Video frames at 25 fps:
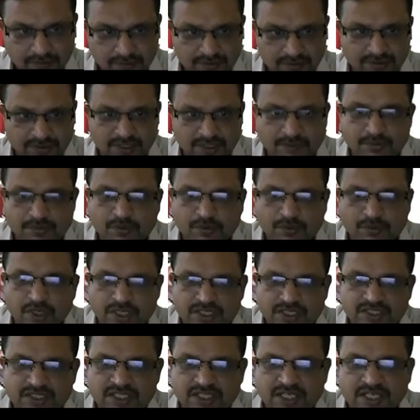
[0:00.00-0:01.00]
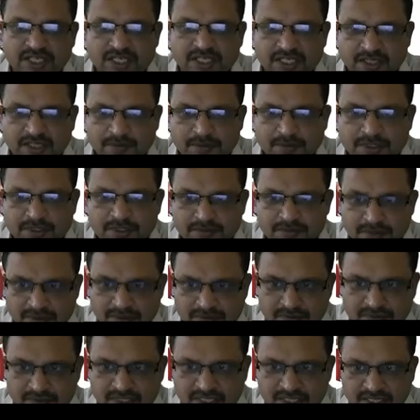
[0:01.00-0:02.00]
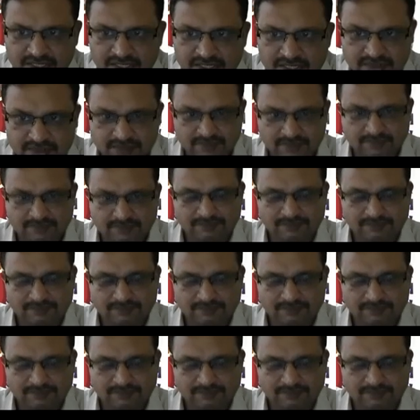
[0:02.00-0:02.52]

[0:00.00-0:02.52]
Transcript: Therefore, what is an interference between gears?